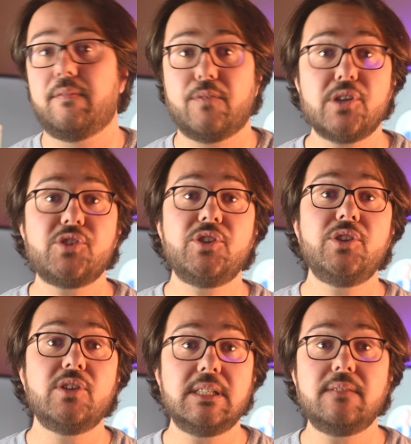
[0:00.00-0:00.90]

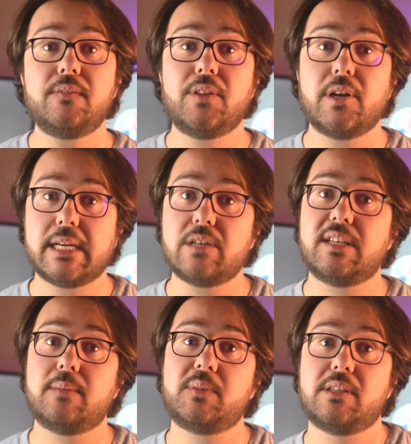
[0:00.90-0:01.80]
version of their ear
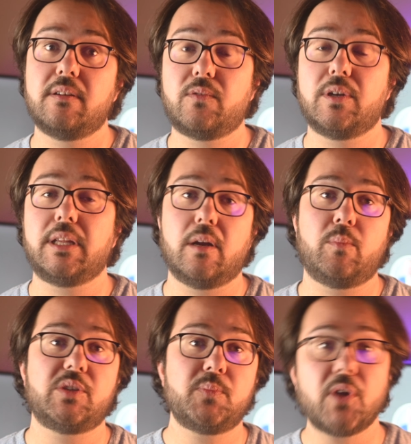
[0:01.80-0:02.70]
tips for the
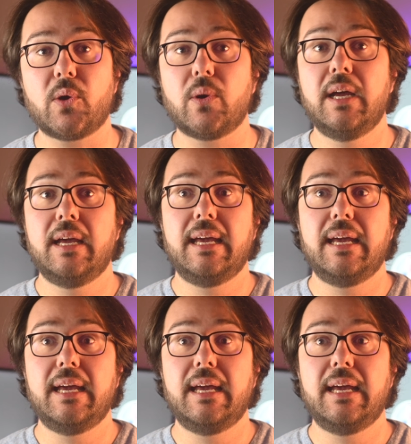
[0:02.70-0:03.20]
AirPods Pro,